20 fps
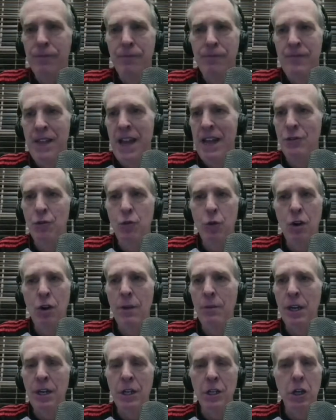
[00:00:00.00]
That's where I'm
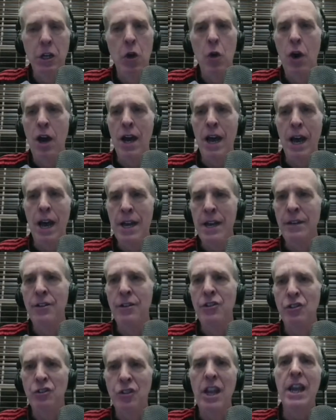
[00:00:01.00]
going to go. I
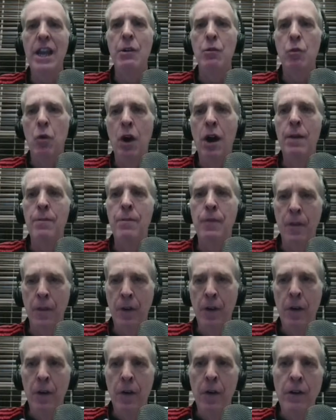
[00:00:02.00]
understand why
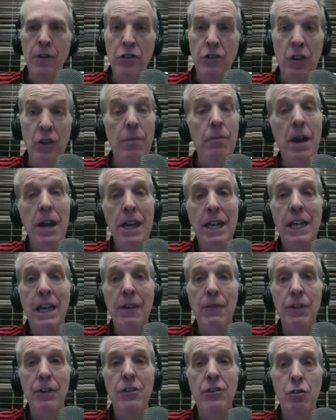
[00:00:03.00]
some might
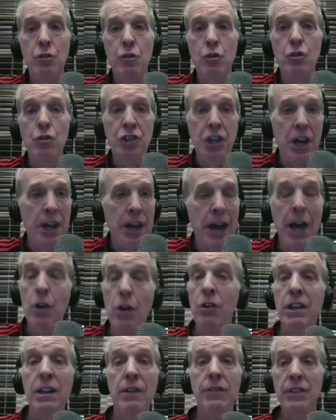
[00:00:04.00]
give it to Jedi
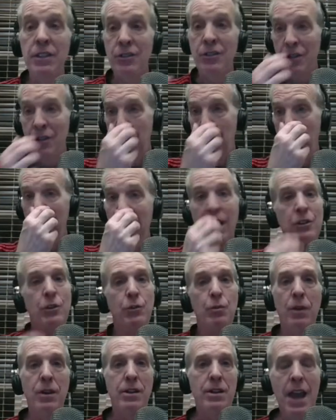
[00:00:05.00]
or give it to someone else,
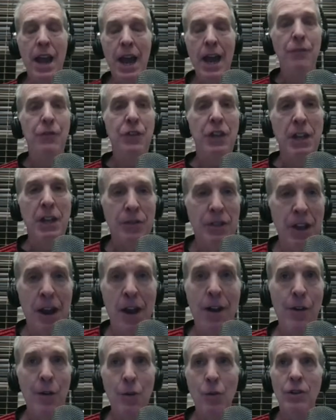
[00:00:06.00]
but you have to give it to
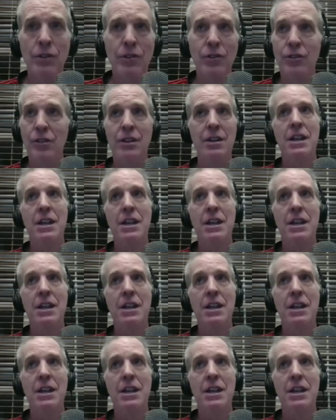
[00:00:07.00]
Harry Wilson.